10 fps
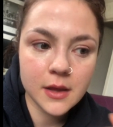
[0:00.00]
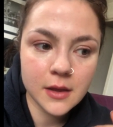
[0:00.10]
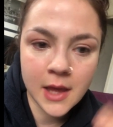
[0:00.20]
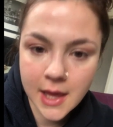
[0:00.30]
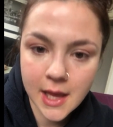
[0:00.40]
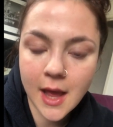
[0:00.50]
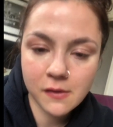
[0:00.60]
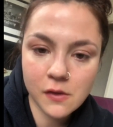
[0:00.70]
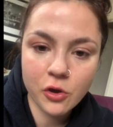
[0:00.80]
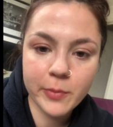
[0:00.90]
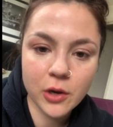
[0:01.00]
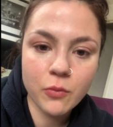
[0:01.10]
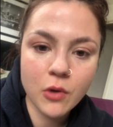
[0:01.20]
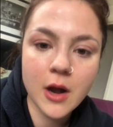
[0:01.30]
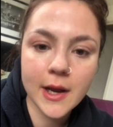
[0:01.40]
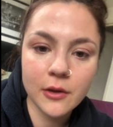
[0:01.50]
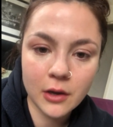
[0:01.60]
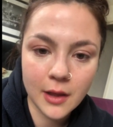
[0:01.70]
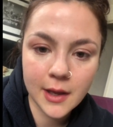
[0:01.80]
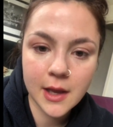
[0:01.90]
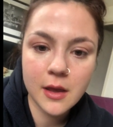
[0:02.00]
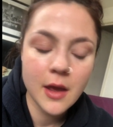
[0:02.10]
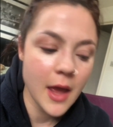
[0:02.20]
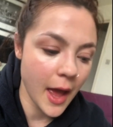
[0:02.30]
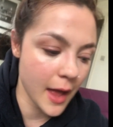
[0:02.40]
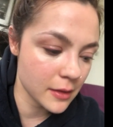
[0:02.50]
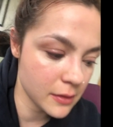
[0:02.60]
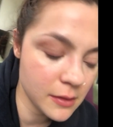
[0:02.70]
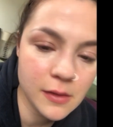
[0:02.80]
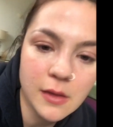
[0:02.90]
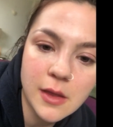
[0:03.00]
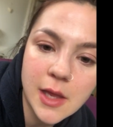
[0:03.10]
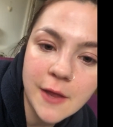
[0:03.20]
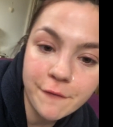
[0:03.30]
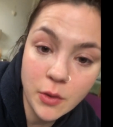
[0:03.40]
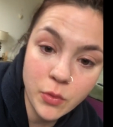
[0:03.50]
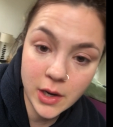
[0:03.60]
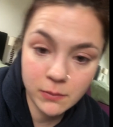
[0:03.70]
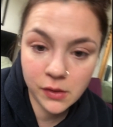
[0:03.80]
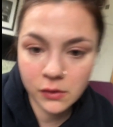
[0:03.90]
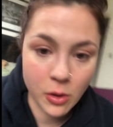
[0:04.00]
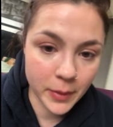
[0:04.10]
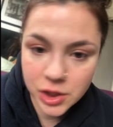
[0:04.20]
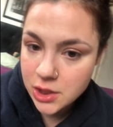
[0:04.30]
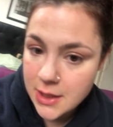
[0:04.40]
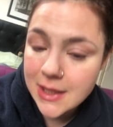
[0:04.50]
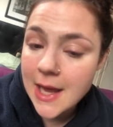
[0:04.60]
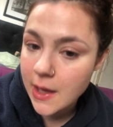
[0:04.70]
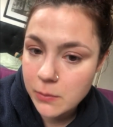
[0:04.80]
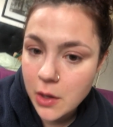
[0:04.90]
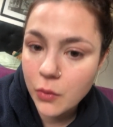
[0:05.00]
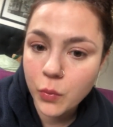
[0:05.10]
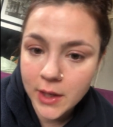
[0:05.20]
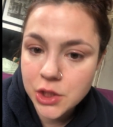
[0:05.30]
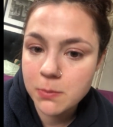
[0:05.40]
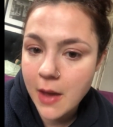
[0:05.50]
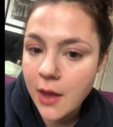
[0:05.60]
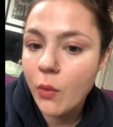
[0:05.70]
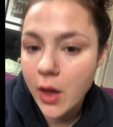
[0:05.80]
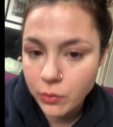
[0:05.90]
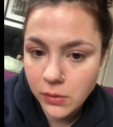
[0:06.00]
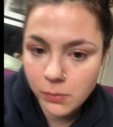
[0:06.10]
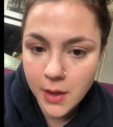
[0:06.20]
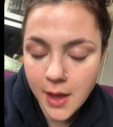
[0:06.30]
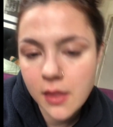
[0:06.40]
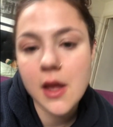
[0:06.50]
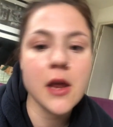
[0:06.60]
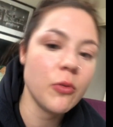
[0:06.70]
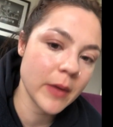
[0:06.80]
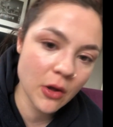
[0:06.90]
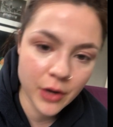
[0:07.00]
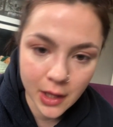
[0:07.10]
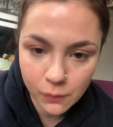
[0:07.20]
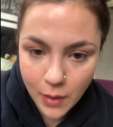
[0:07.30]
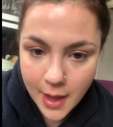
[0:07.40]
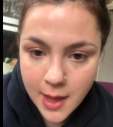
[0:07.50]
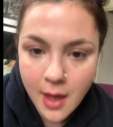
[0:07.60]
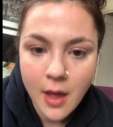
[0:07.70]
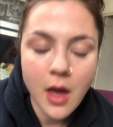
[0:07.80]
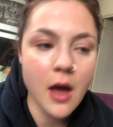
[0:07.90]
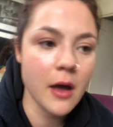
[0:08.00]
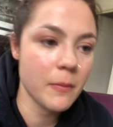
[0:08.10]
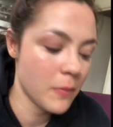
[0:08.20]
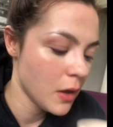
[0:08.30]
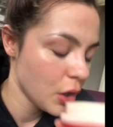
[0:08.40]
he has to comment on what I look like, and if I want him to stop, I just need to let him know which male owns me, and then he'll be on his way. And